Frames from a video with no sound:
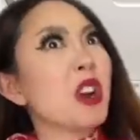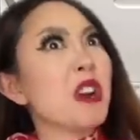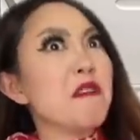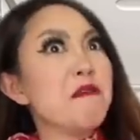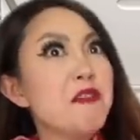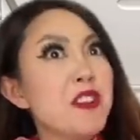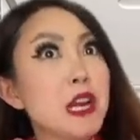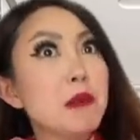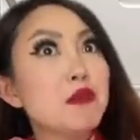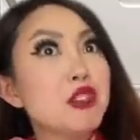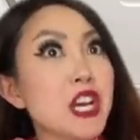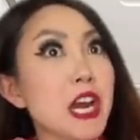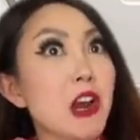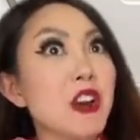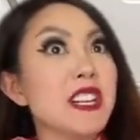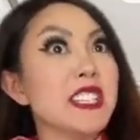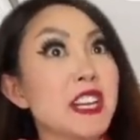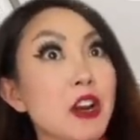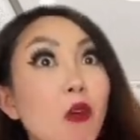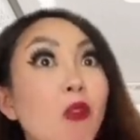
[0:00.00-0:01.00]
You're going to feed him
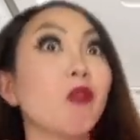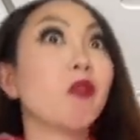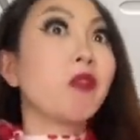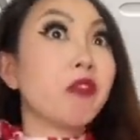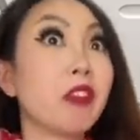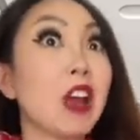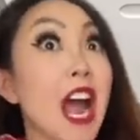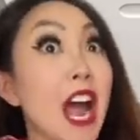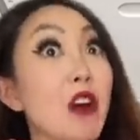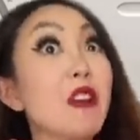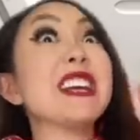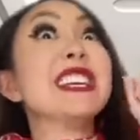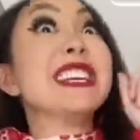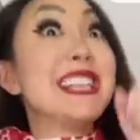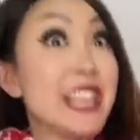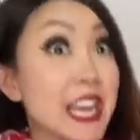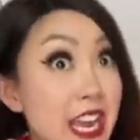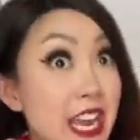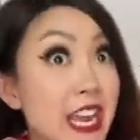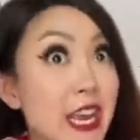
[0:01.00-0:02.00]
cherries you he'll out a
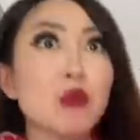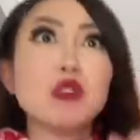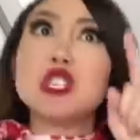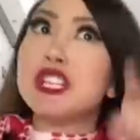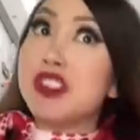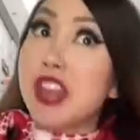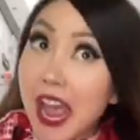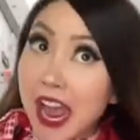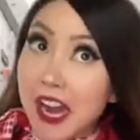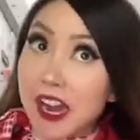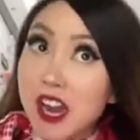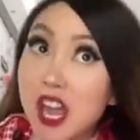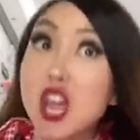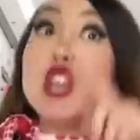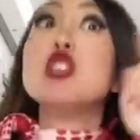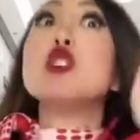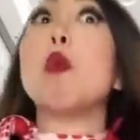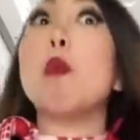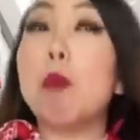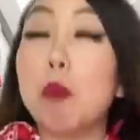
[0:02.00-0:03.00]
key, which then
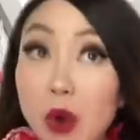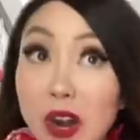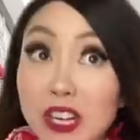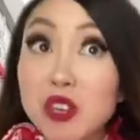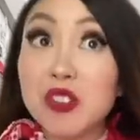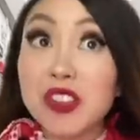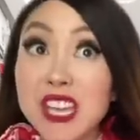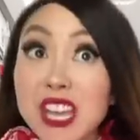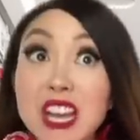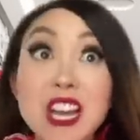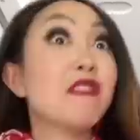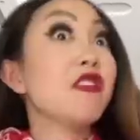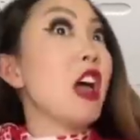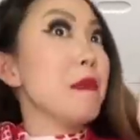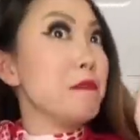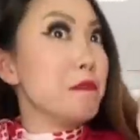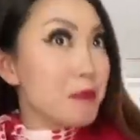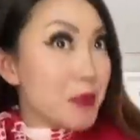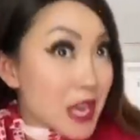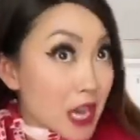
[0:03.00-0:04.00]
you'll bring to the king of
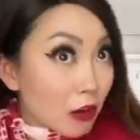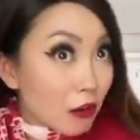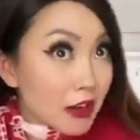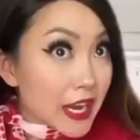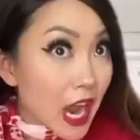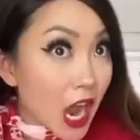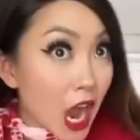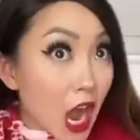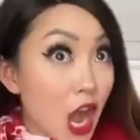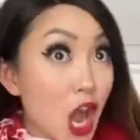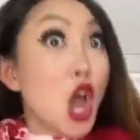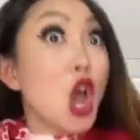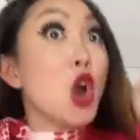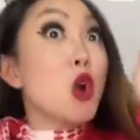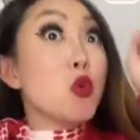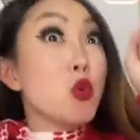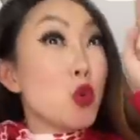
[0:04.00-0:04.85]
Liberia,